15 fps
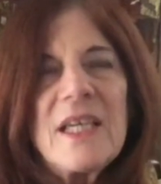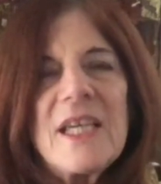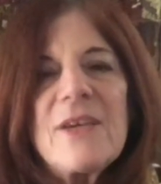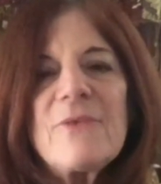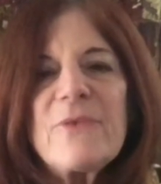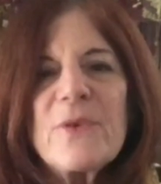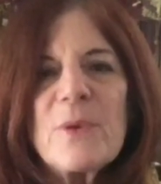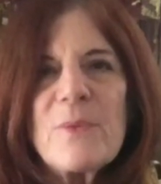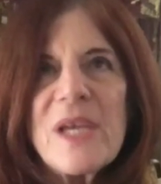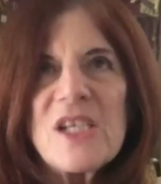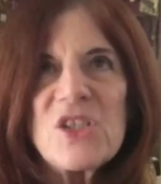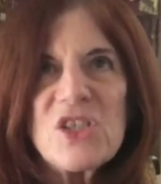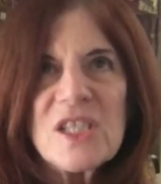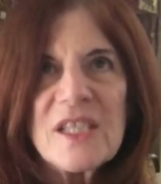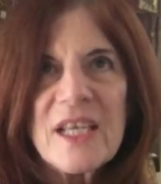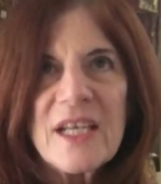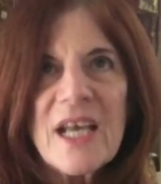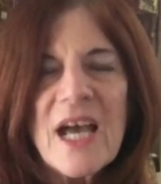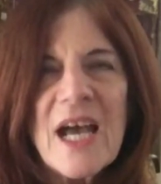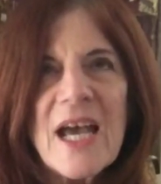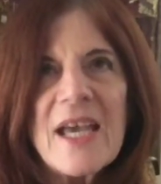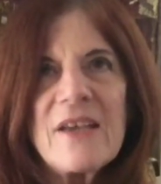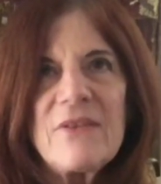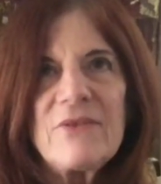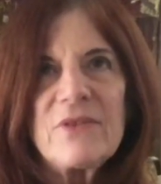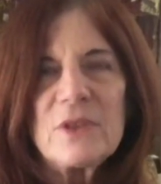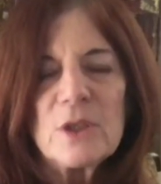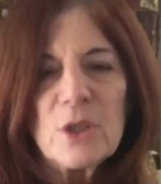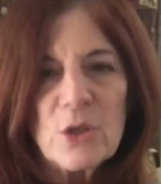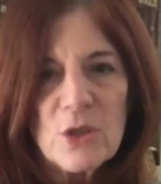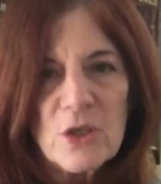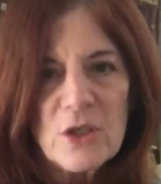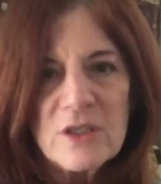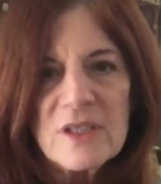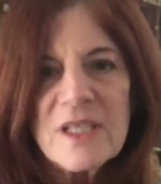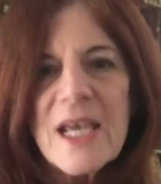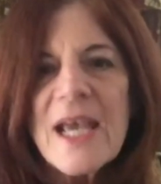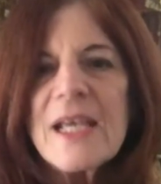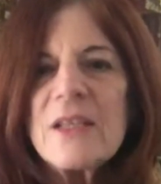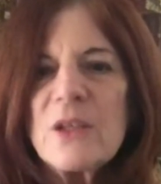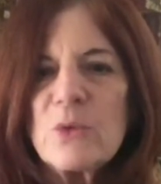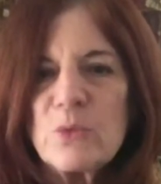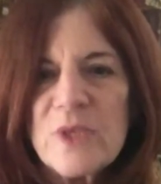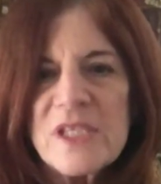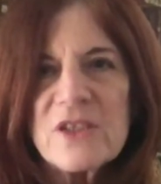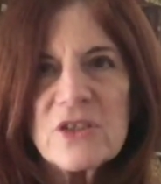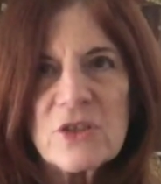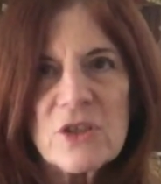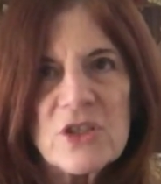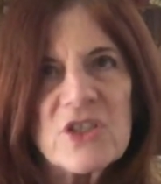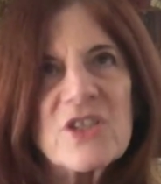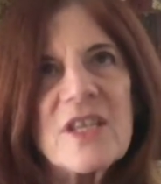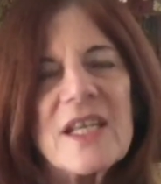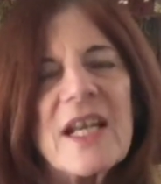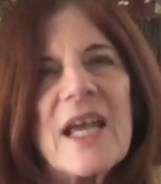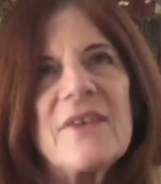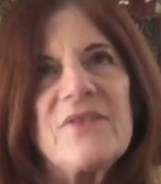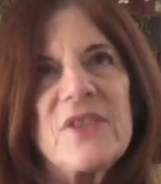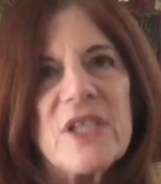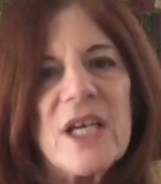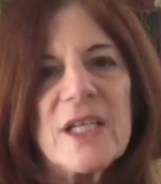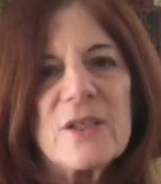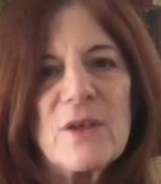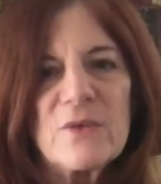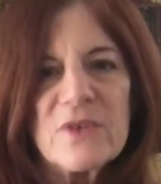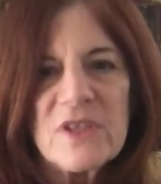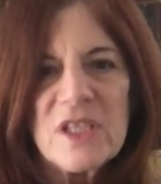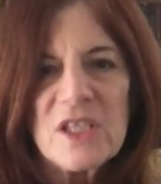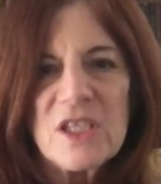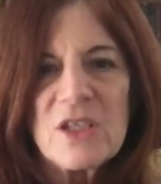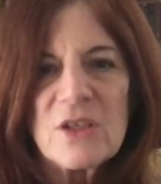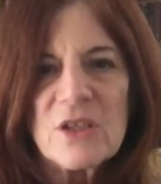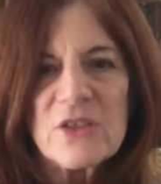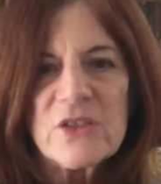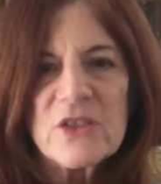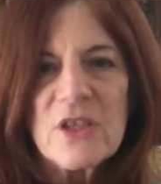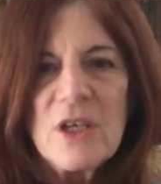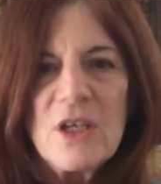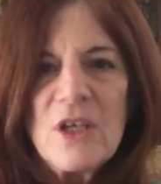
information that I've learned and the research that I've done over the years